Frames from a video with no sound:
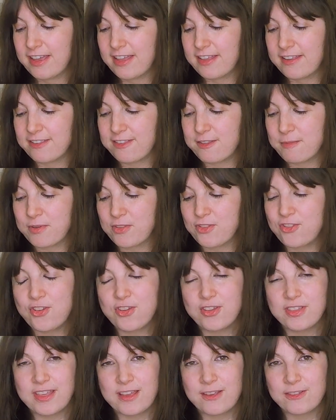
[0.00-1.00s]
That's number
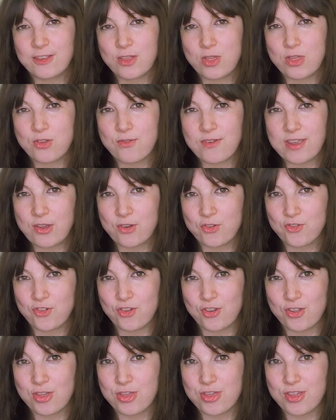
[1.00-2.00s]

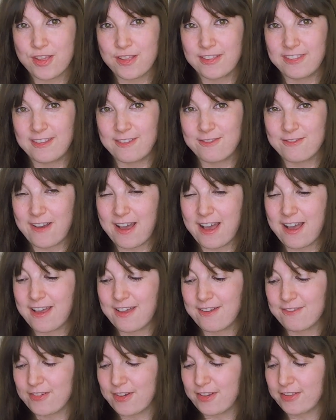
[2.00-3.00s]

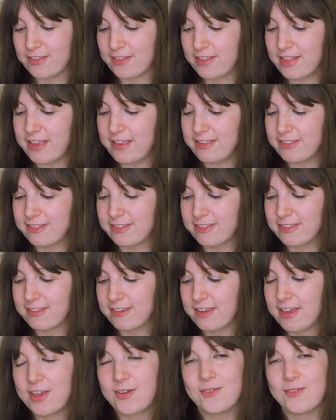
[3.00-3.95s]
2,335 on the list,